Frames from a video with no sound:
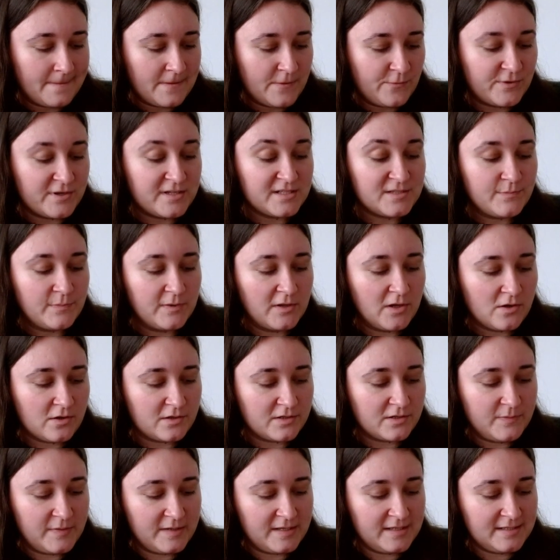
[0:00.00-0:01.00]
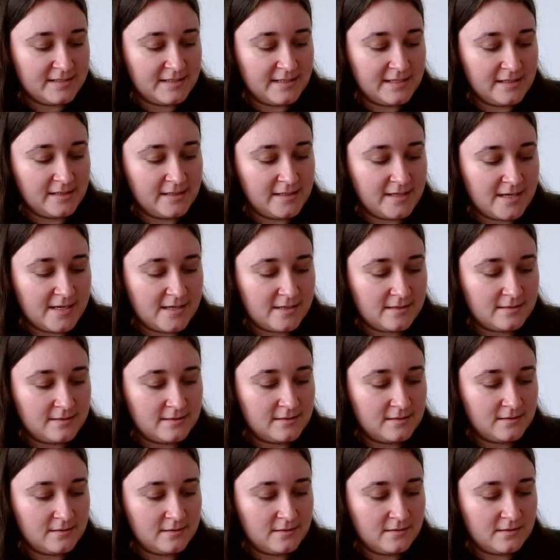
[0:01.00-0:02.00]
it's blocked, because Gilead
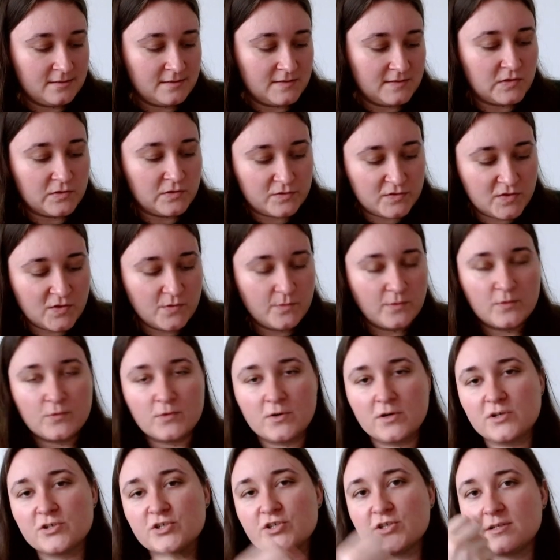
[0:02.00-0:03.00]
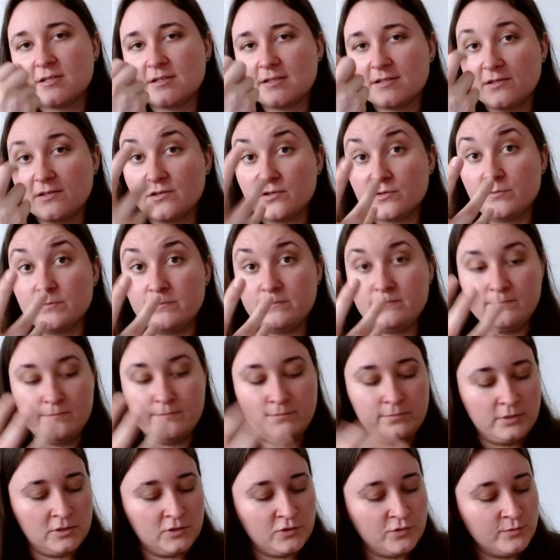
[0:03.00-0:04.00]
is non-superwash and it's going
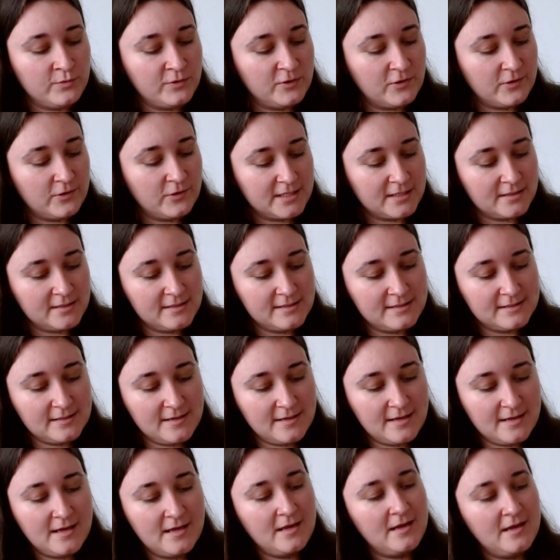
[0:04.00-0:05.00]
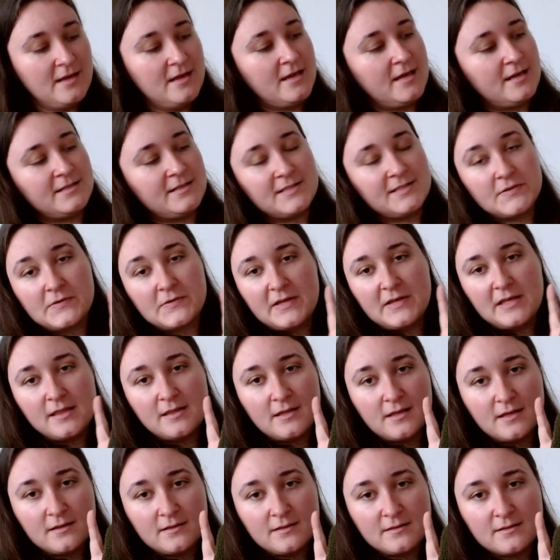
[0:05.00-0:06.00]
to bloom quite nicely. And so I
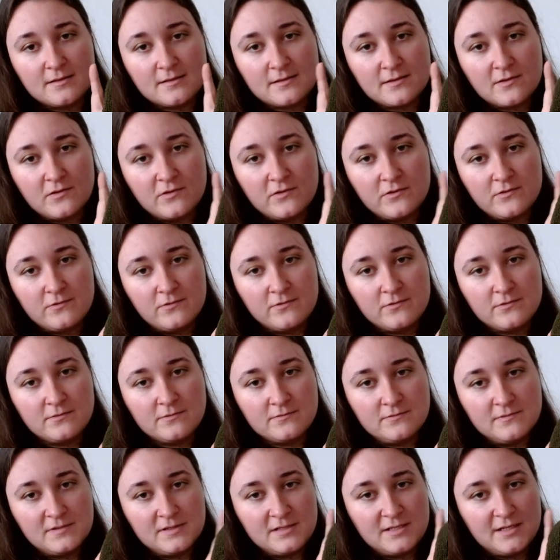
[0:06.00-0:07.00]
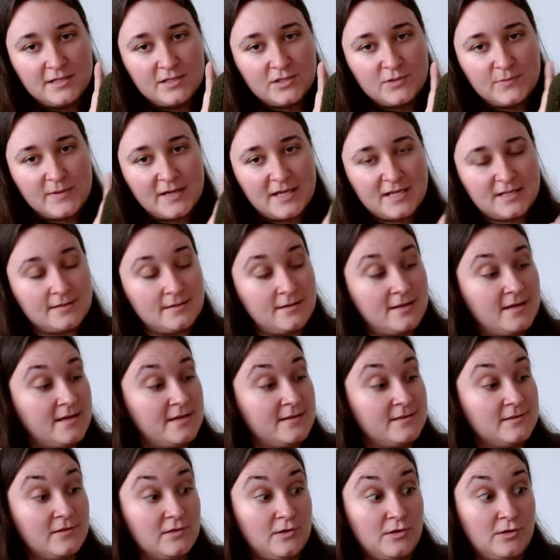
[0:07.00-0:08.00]
think this whole stitch pattern here
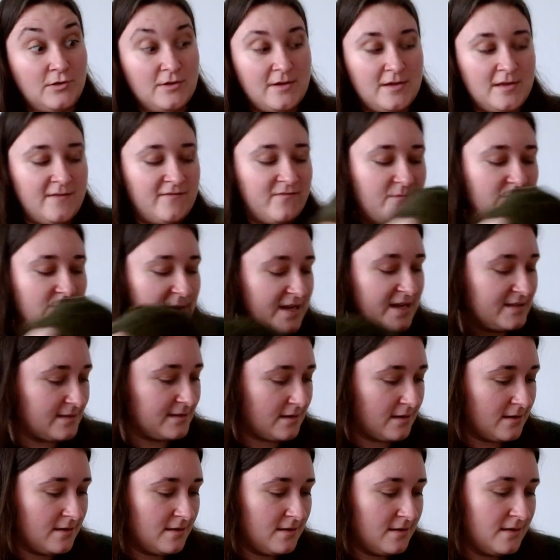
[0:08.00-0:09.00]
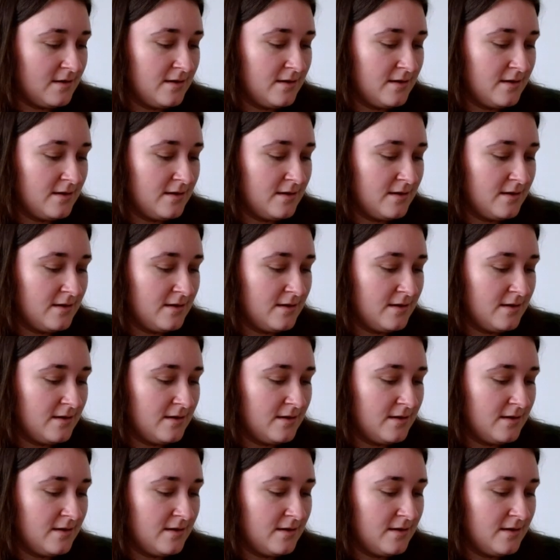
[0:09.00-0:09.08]
is going to look even better.